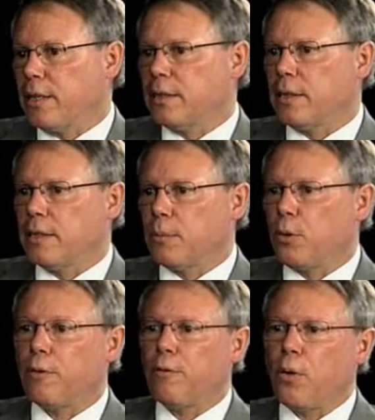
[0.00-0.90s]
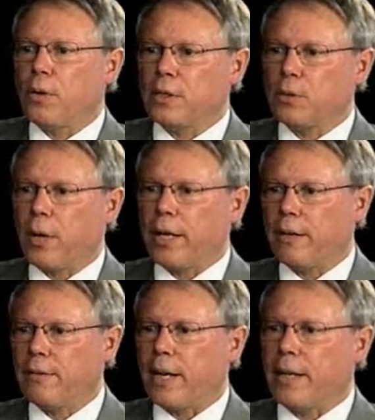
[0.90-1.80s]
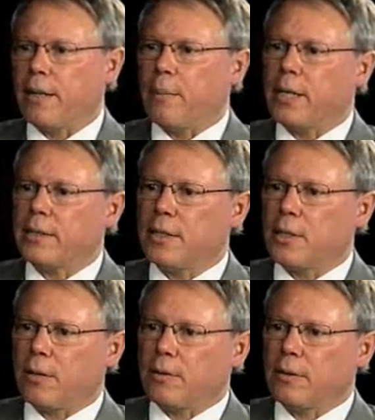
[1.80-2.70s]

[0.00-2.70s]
is a more focused way of getting the message out.